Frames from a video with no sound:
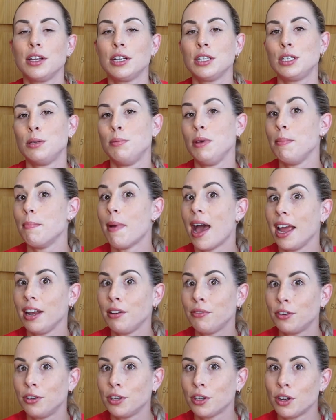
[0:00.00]
To be
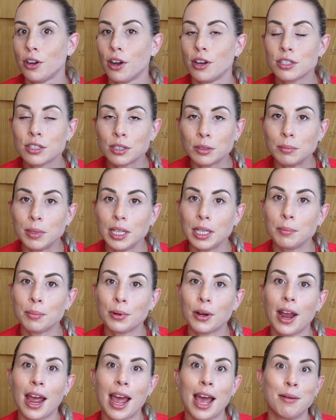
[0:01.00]
mindful could also mean
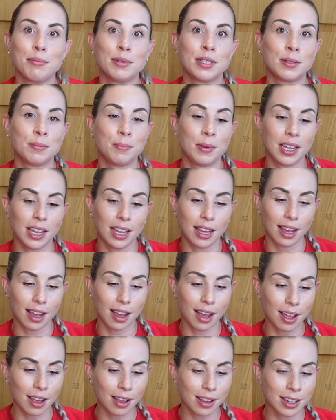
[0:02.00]
perhaps
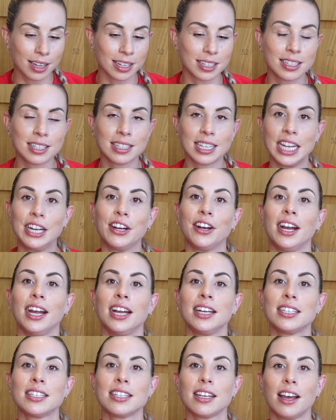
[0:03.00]
being
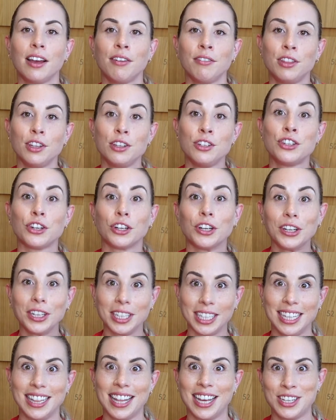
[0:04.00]
considerate of the
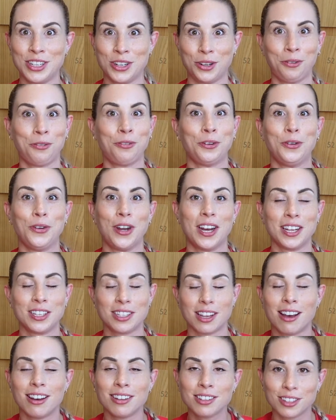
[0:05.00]
journey that your food has
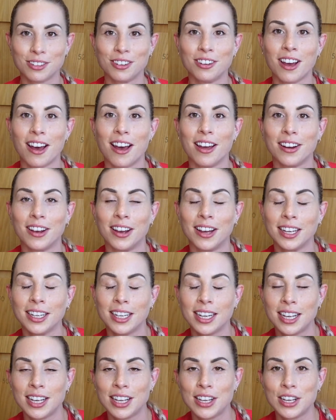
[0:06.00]
also gone
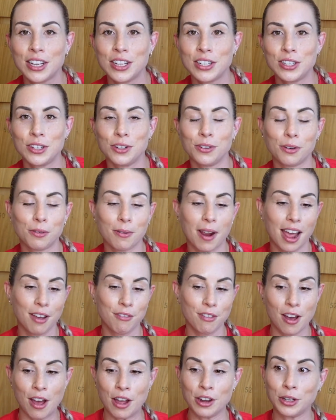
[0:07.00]
on to
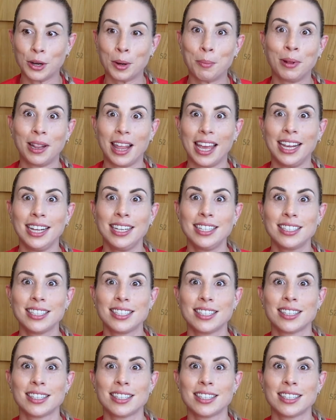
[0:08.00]
arrive on your plate.